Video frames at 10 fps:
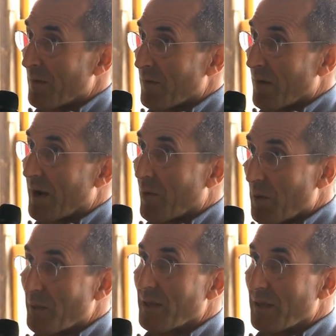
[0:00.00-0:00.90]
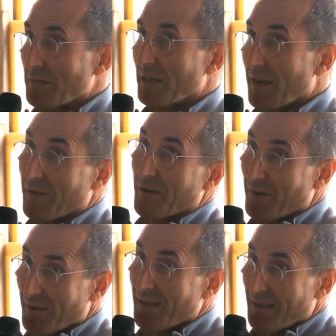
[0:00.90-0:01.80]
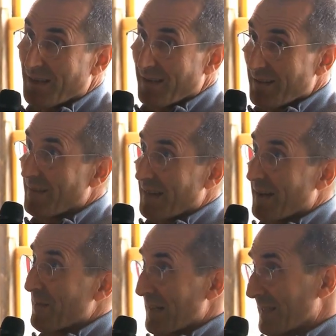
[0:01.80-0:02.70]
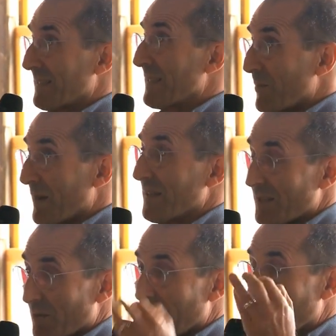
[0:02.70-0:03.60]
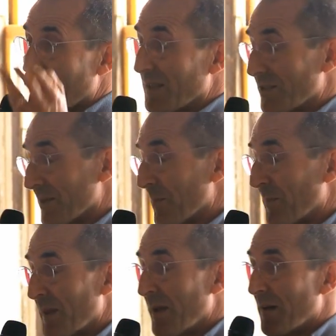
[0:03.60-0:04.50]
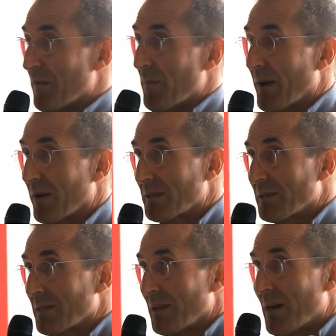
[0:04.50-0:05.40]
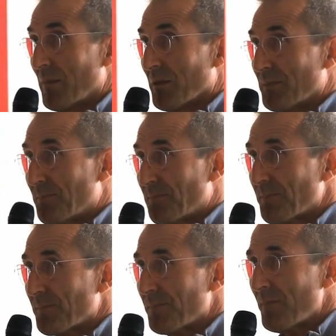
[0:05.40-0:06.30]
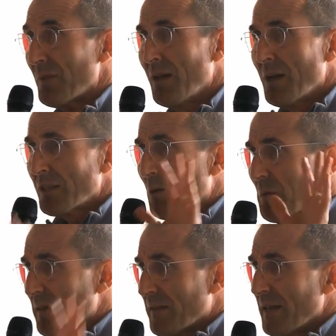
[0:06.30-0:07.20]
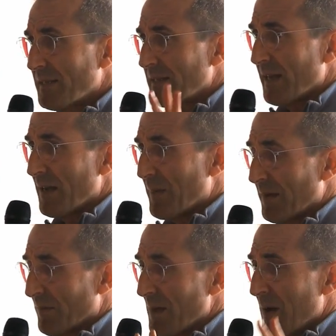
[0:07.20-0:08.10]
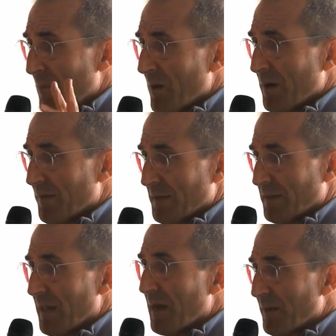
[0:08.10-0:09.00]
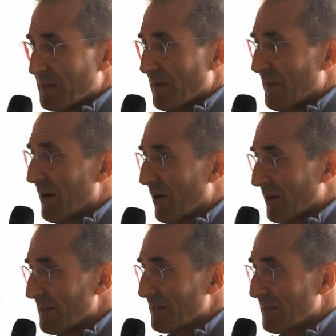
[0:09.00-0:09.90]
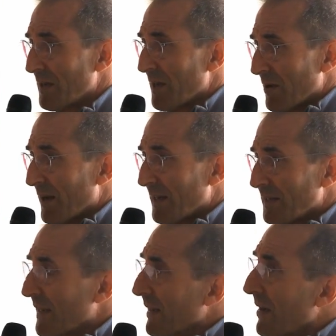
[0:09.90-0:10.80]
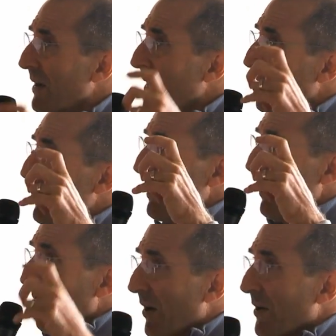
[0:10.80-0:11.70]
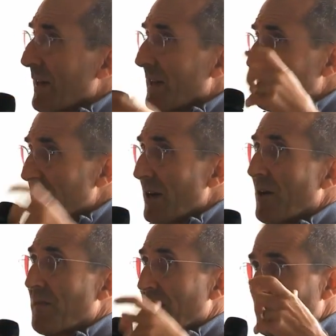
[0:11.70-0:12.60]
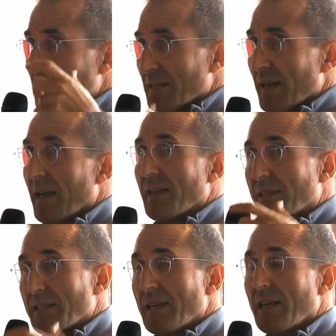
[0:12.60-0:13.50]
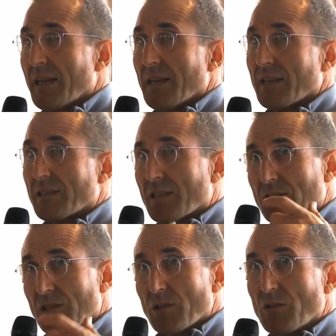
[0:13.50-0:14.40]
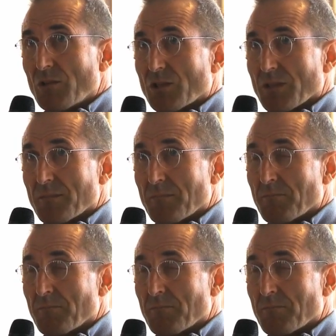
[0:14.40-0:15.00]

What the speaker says: for how we would live together. And I think that, in some ways, the reinvention of the Paris Commune. So when we think today about one of the dilemmas of the arts, right, is that art itself is today seen as the solution